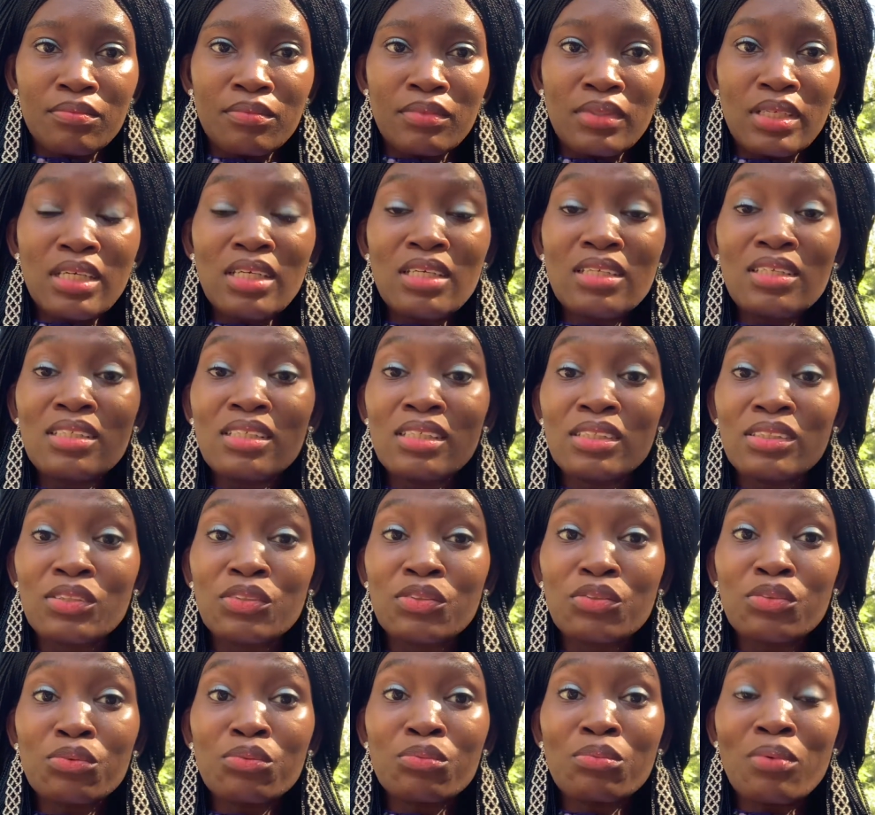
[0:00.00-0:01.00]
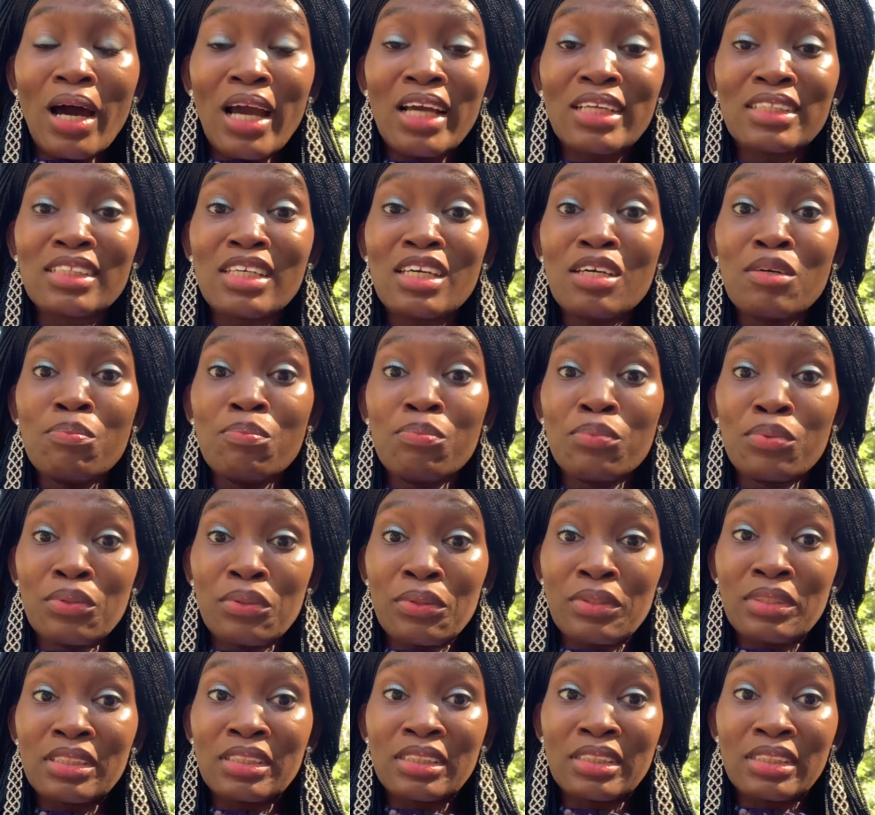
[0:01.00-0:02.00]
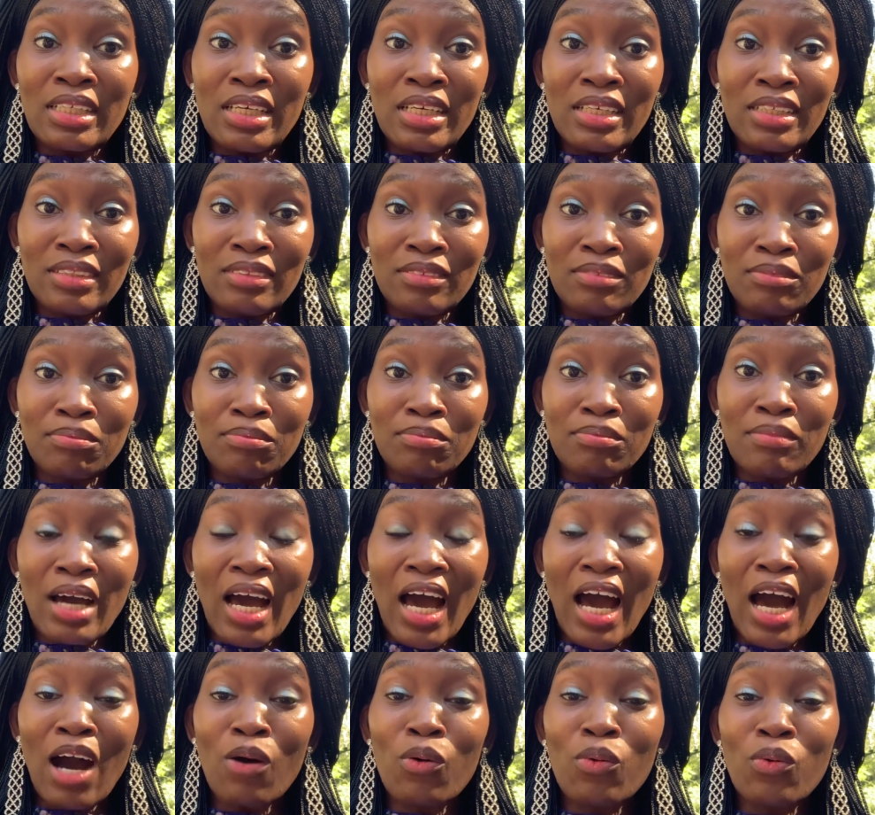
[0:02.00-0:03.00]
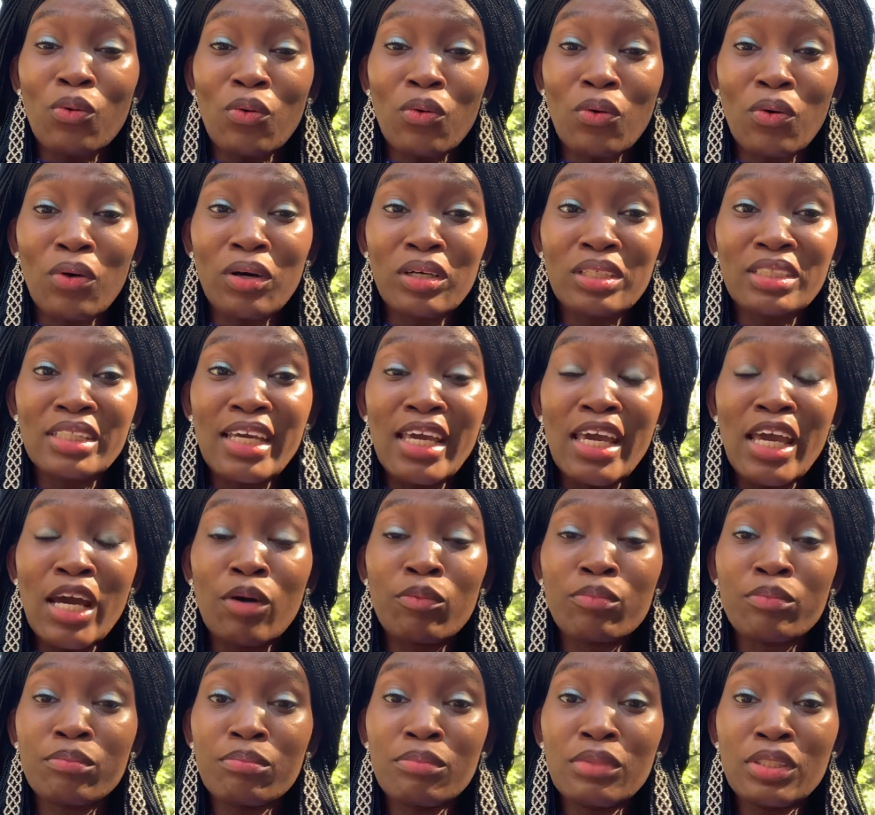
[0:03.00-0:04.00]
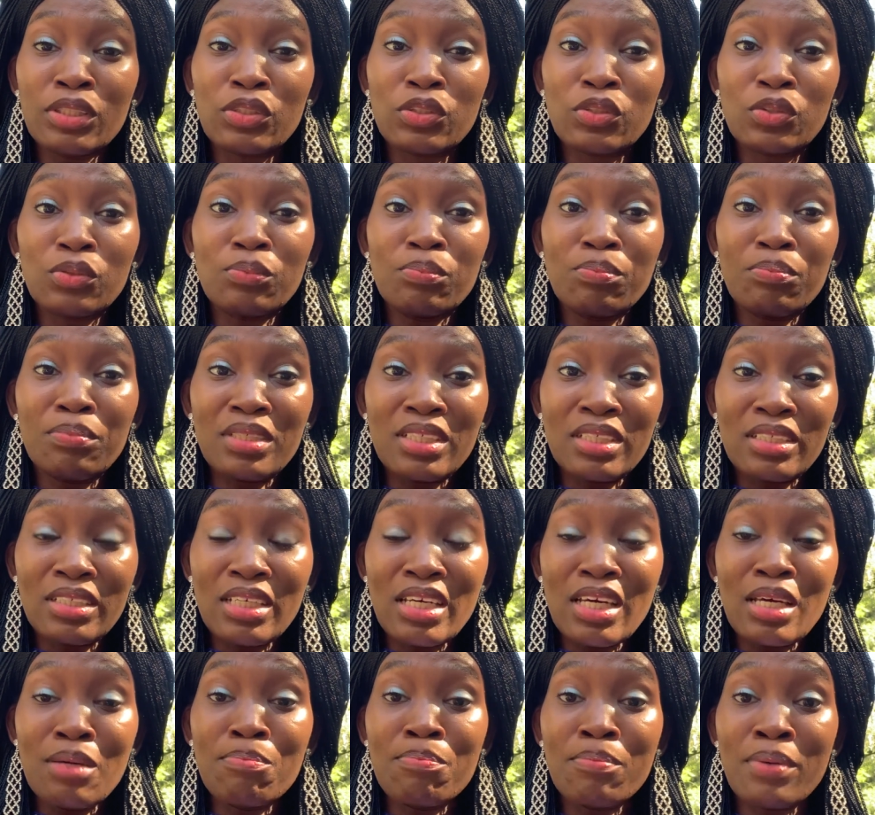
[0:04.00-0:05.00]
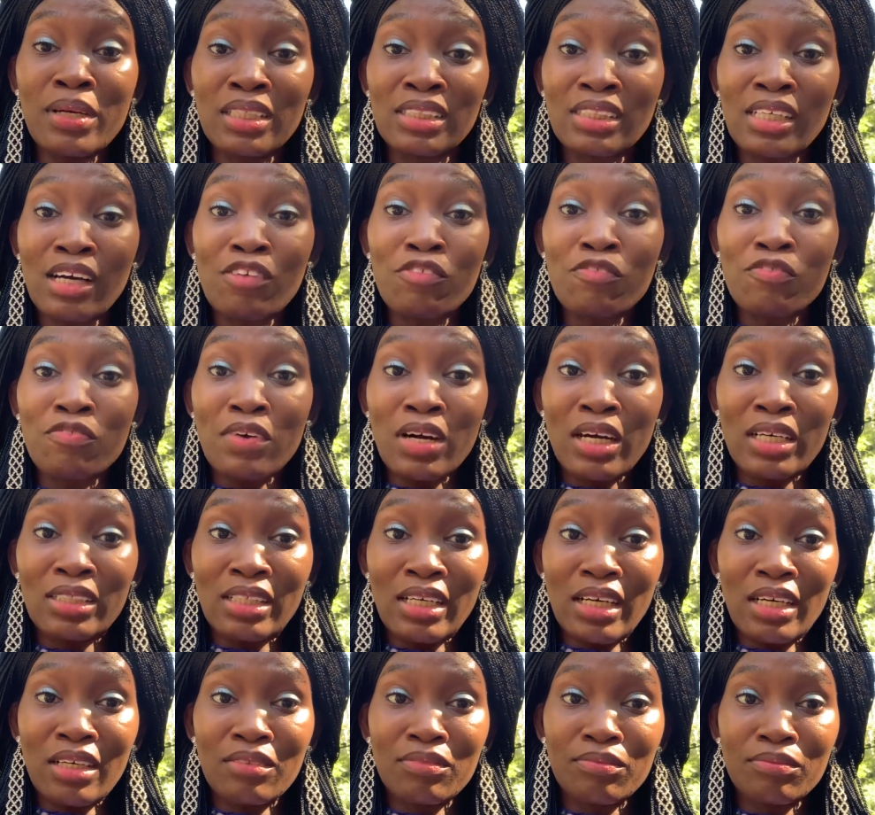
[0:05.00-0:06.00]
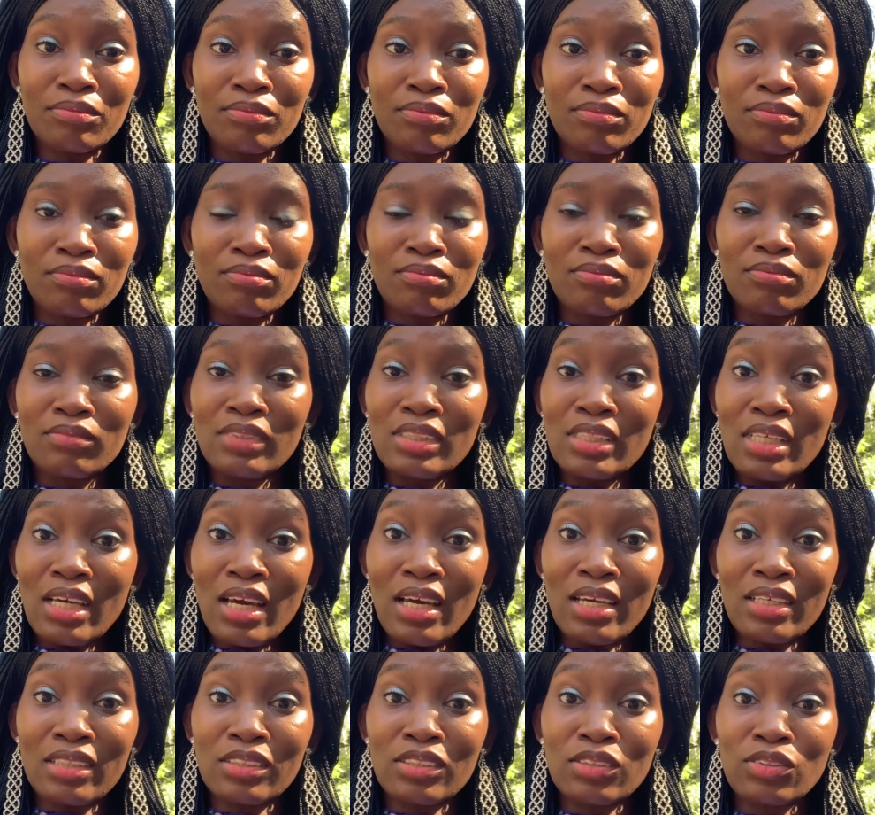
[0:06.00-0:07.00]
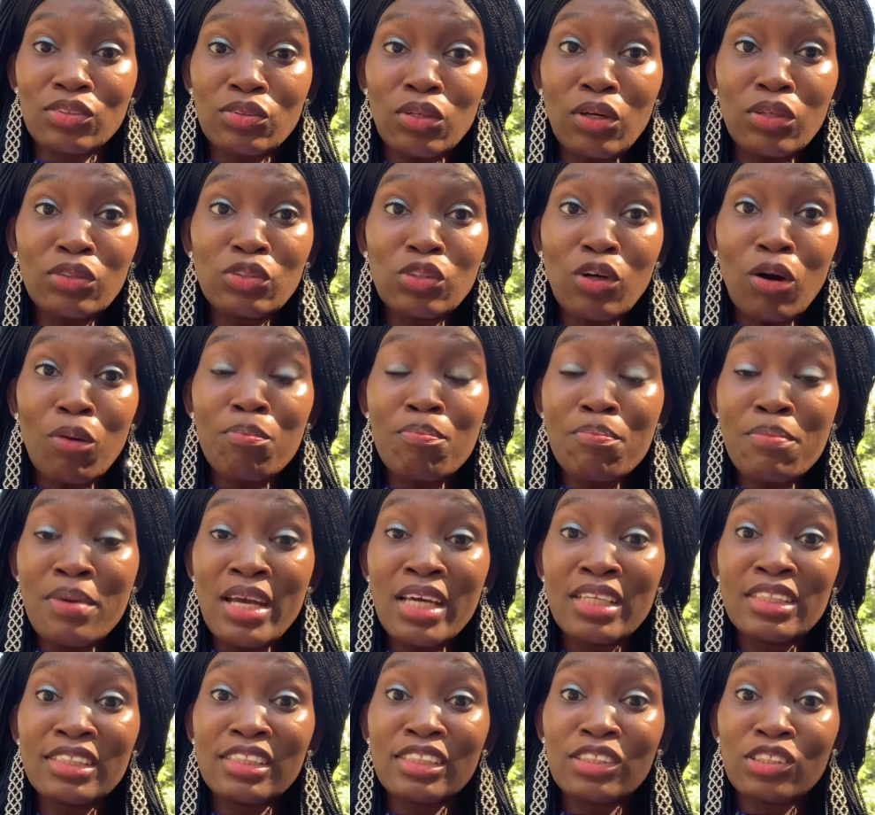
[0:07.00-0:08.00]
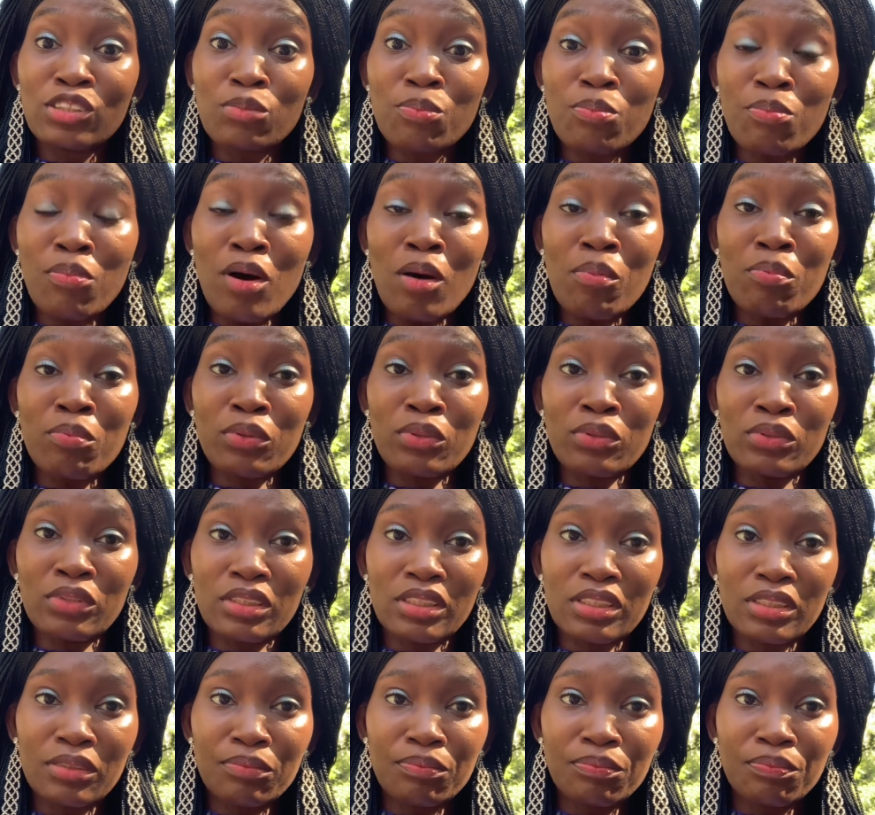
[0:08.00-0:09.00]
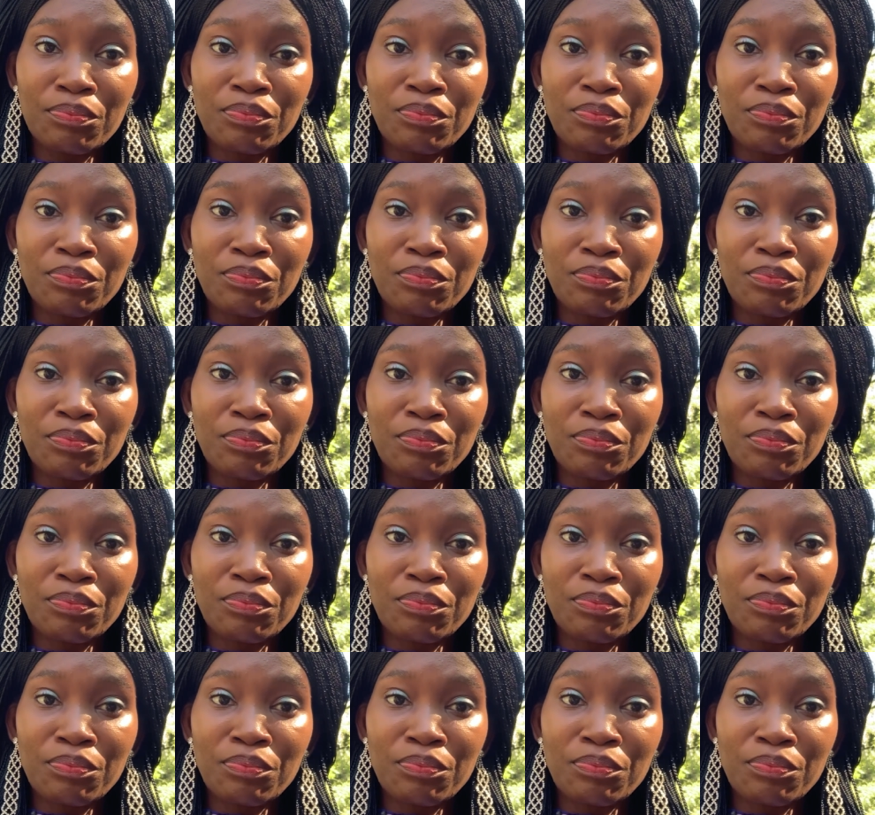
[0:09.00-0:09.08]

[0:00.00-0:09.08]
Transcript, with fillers: he needs to write a book saying how God helped me to be a better father. Yes, turn your pain into purpose.